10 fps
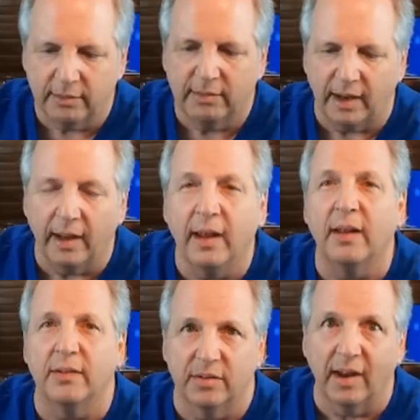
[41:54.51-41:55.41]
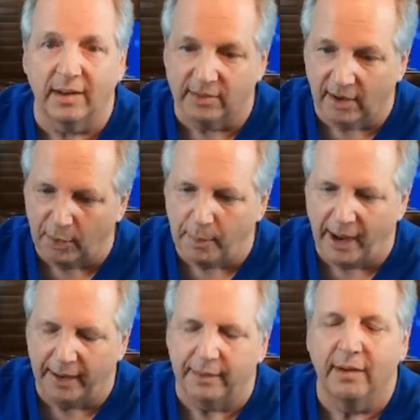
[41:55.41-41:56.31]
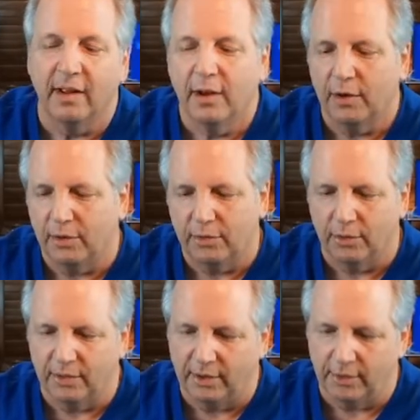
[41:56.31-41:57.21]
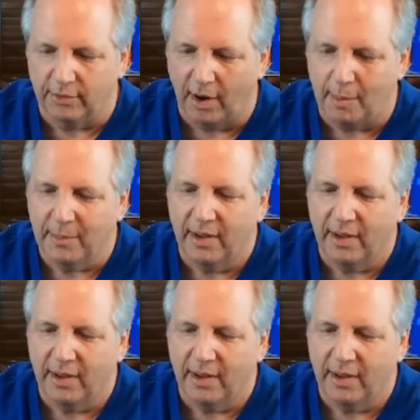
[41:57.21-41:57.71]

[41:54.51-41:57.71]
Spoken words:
take a hint, stay inside the pattern, do a teardrop.